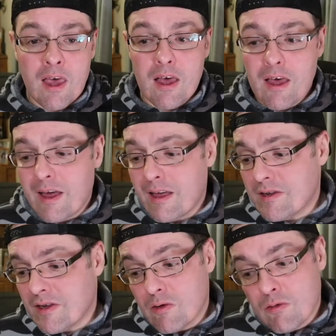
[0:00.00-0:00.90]
and
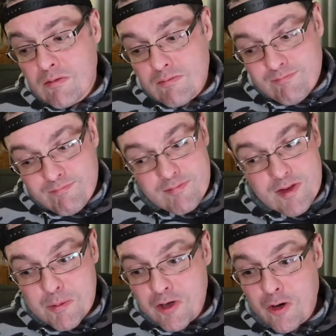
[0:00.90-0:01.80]
you know,
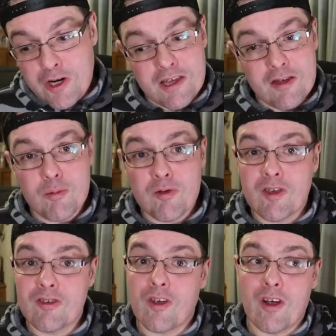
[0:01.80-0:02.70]
the majority of these
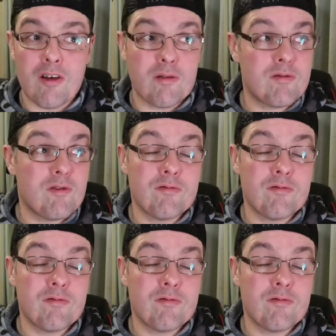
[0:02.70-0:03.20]
movies are,